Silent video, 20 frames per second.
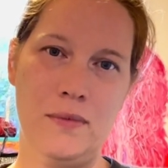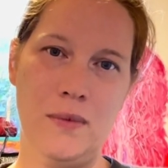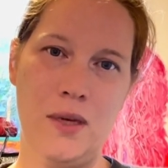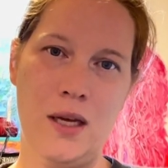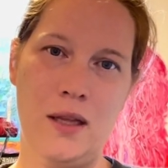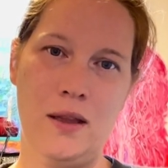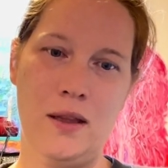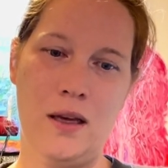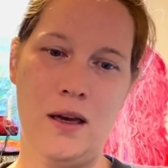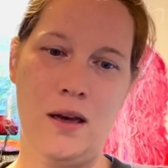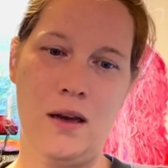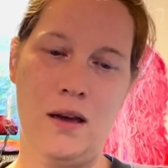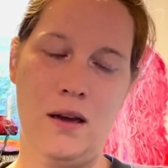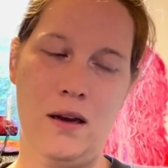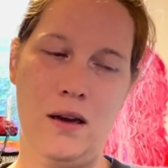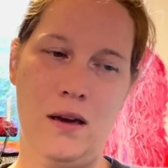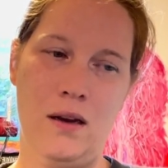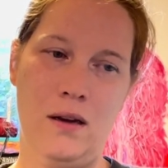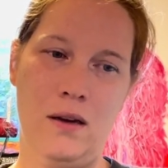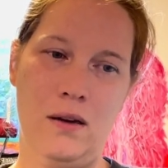And
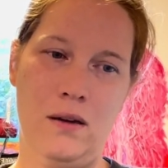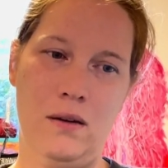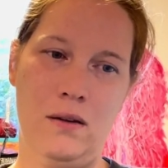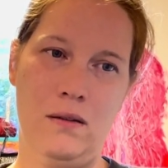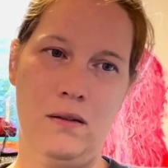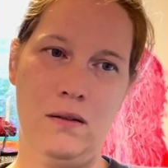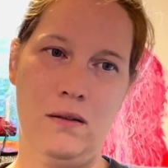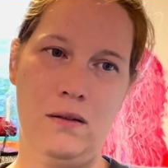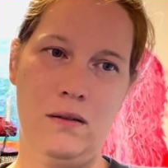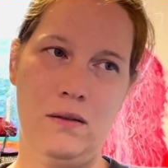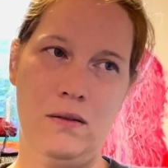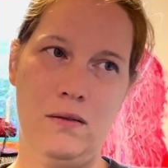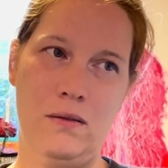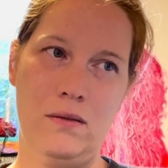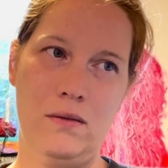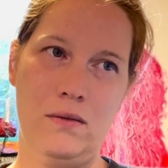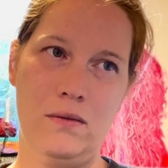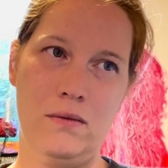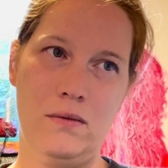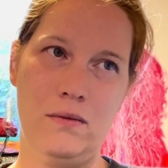then
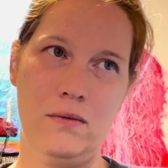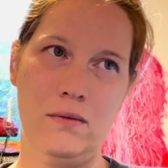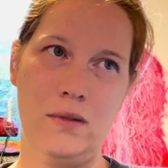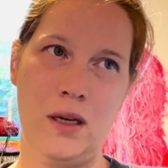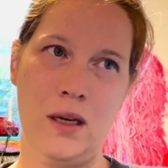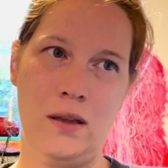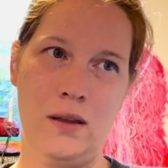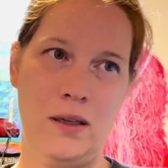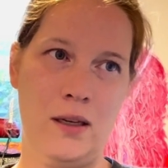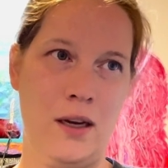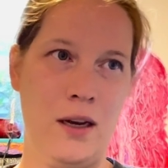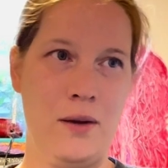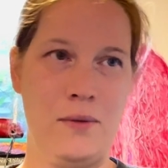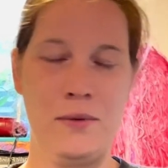Anthony and